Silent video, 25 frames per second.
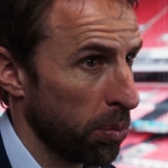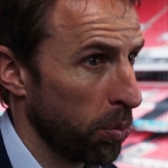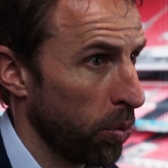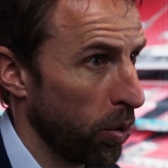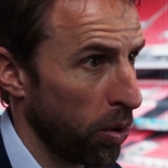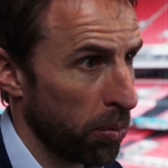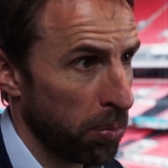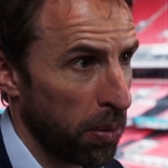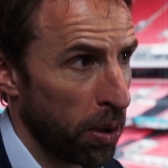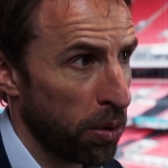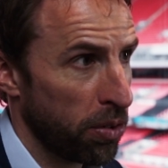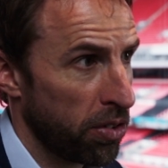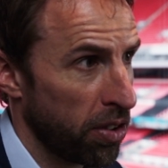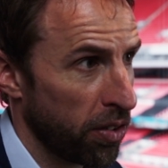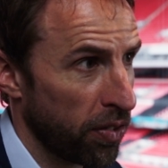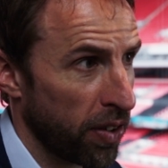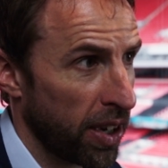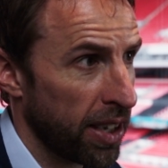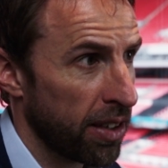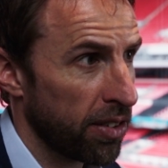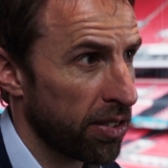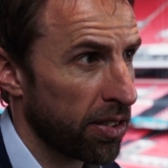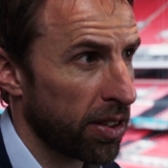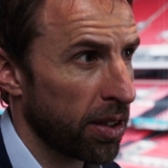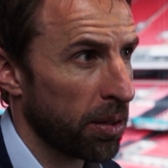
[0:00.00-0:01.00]
and what
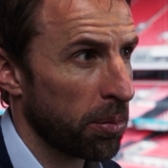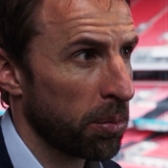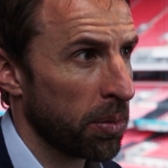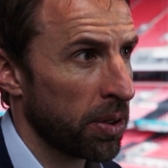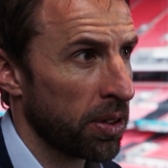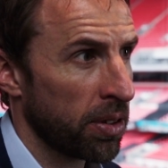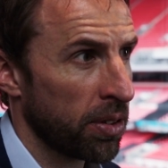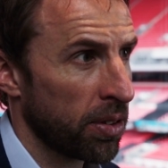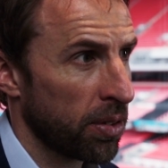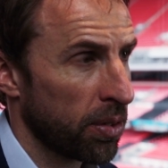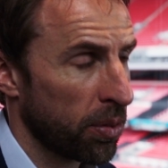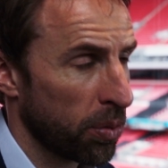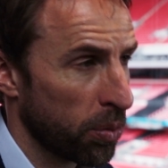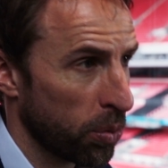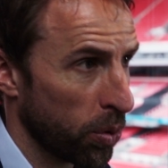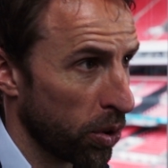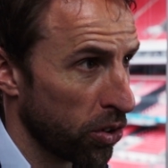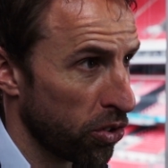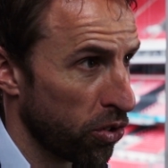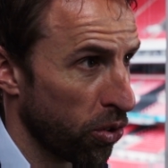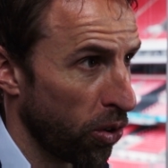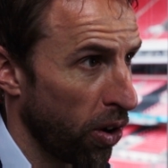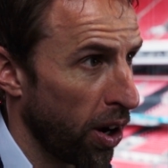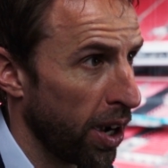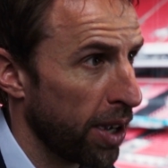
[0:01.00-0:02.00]
motivates them and
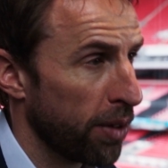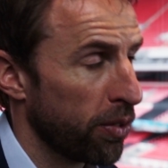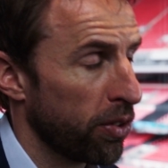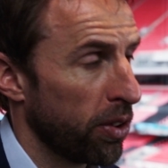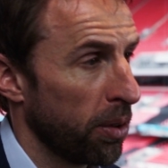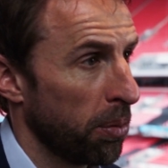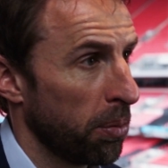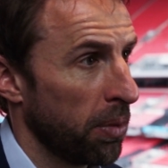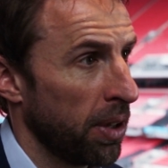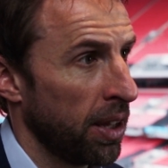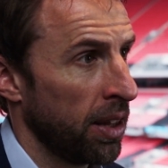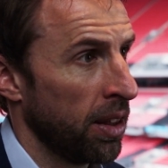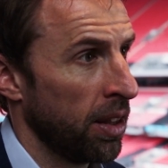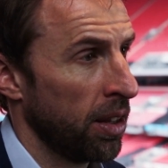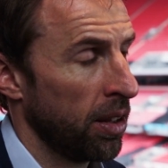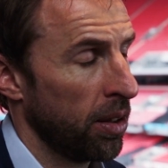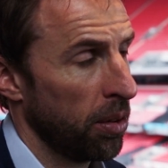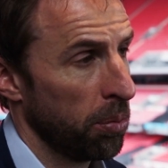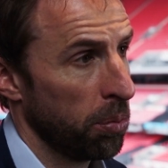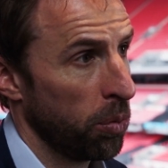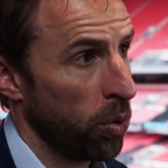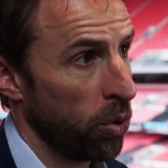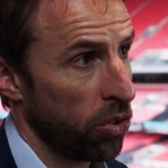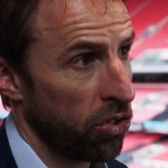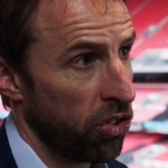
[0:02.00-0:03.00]
what drives them, then the
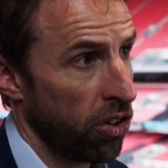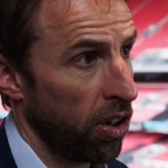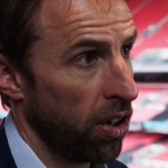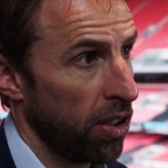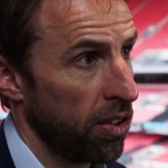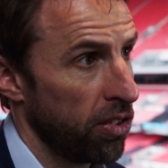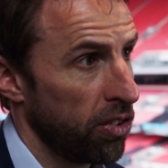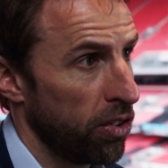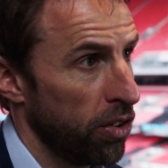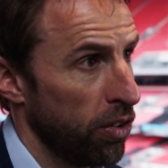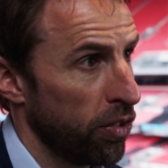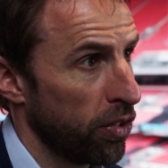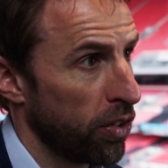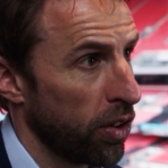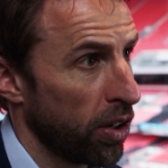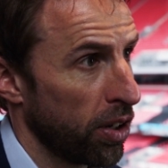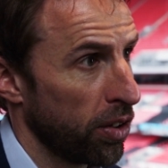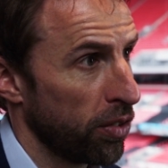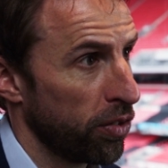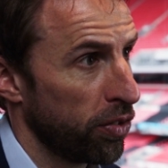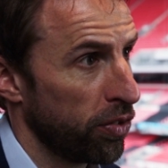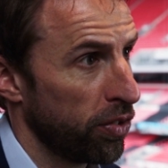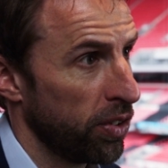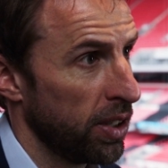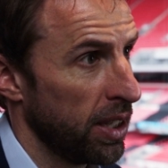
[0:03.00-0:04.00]
more chance you've got
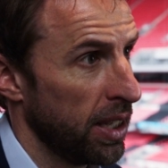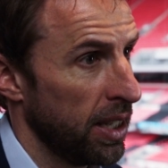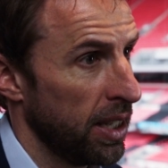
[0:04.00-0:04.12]
of